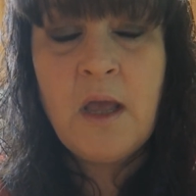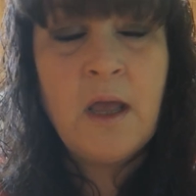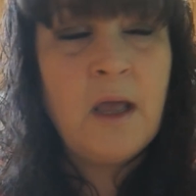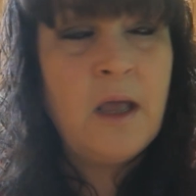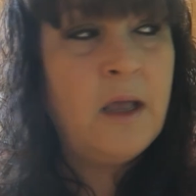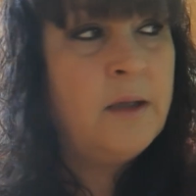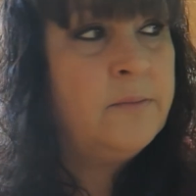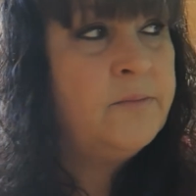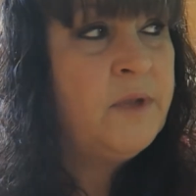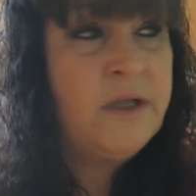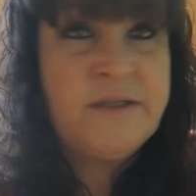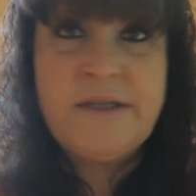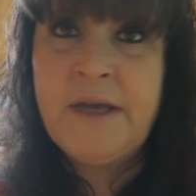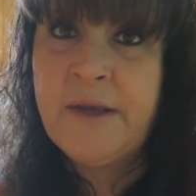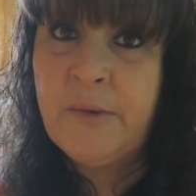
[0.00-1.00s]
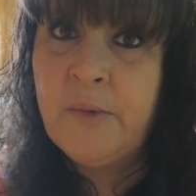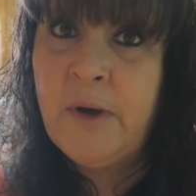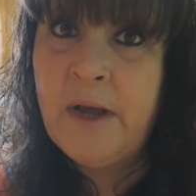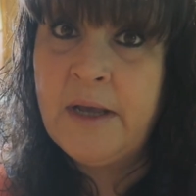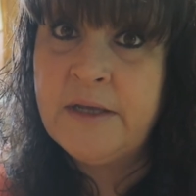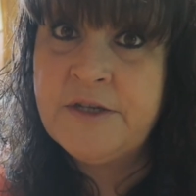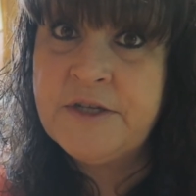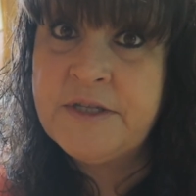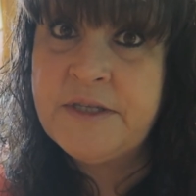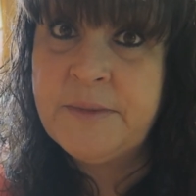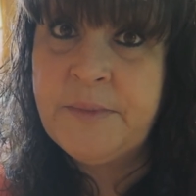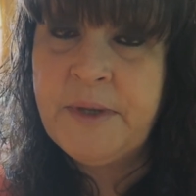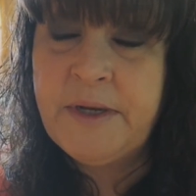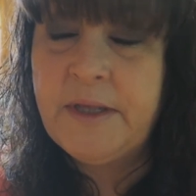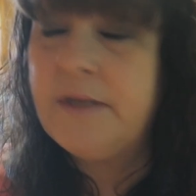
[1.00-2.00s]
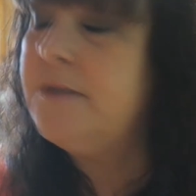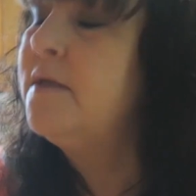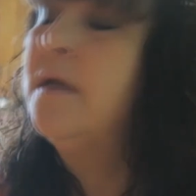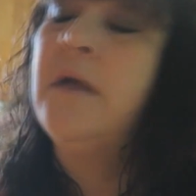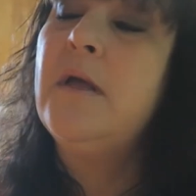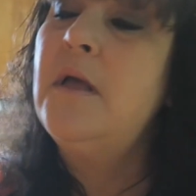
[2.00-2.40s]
Uh, I'll tell you why in just a minute.